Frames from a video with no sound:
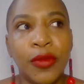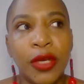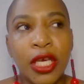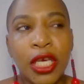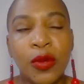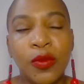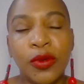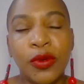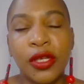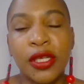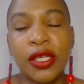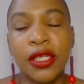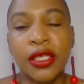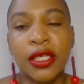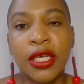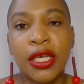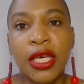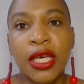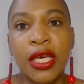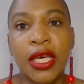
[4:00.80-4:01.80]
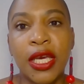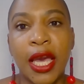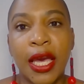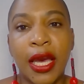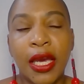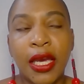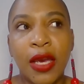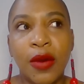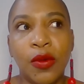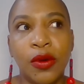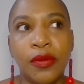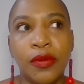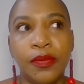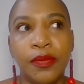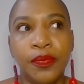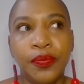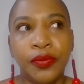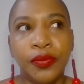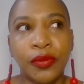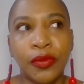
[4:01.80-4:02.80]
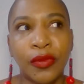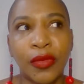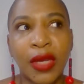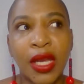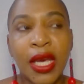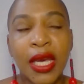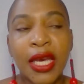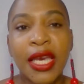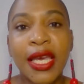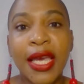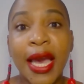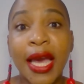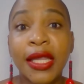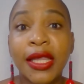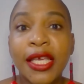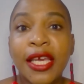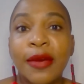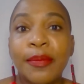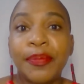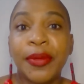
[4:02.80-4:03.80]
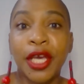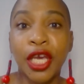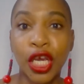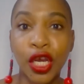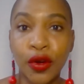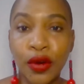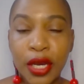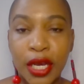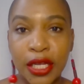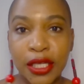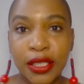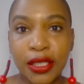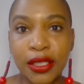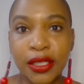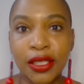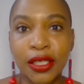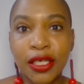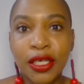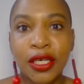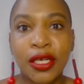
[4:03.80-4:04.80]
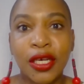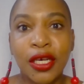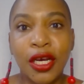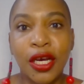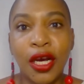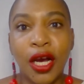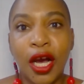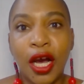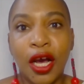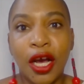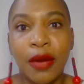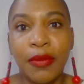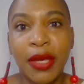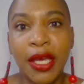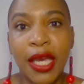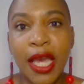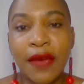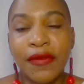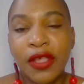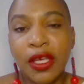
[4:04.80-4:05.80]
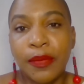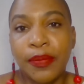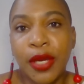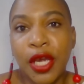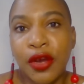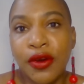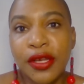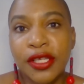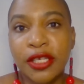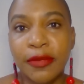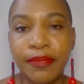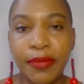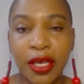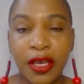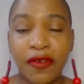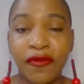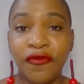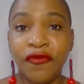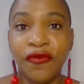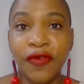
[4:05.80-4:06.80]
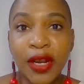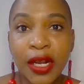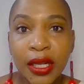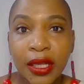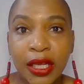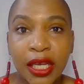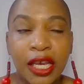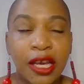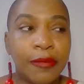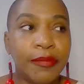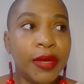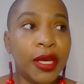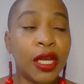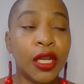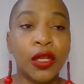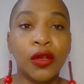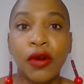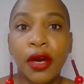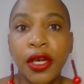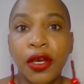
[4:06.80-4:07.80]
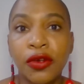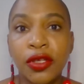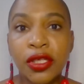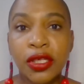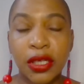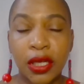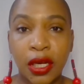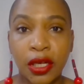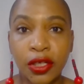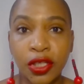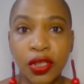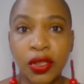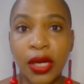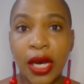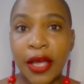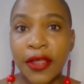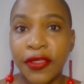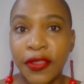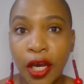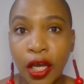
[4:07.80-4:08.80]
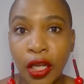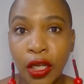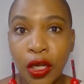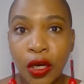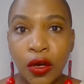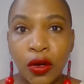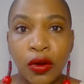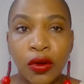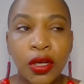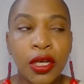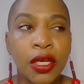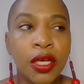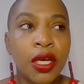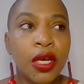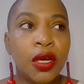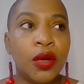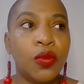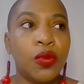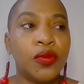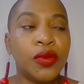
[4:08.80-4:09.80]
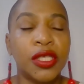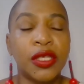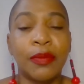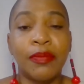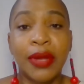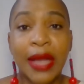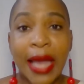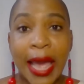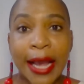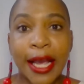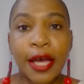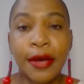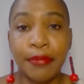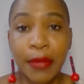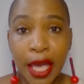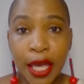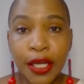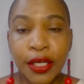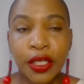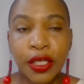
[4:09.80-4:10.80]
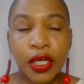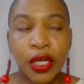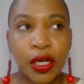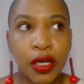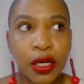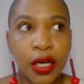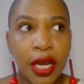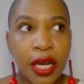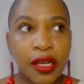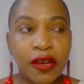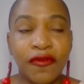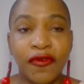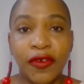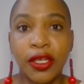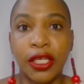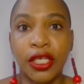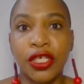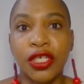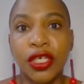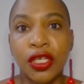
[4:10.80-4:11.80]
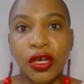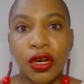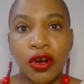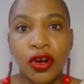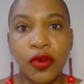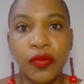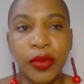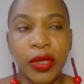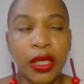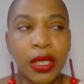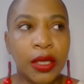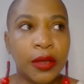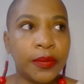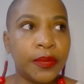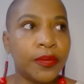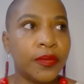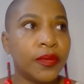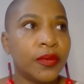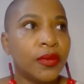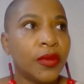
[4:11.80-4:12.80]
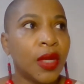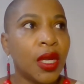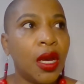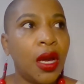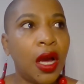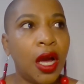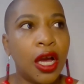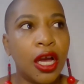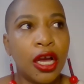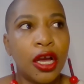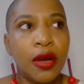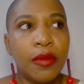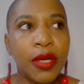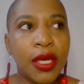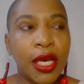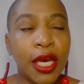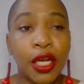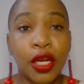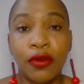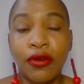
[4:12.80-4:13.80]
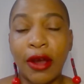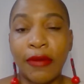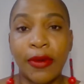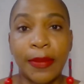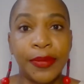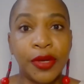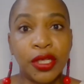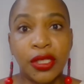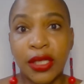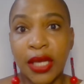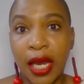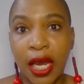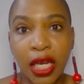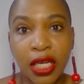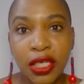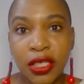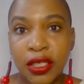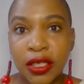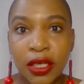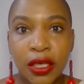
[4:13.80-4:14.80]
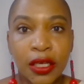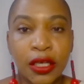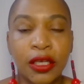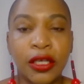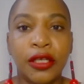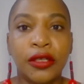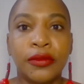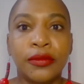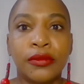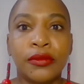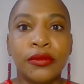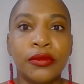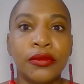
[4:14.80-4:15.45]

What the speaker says: He was he would he had the appearance he gave the appearance of being friendly, of being loyal to Othello, who was a Black commander in the Venetian army. He had a great reputation.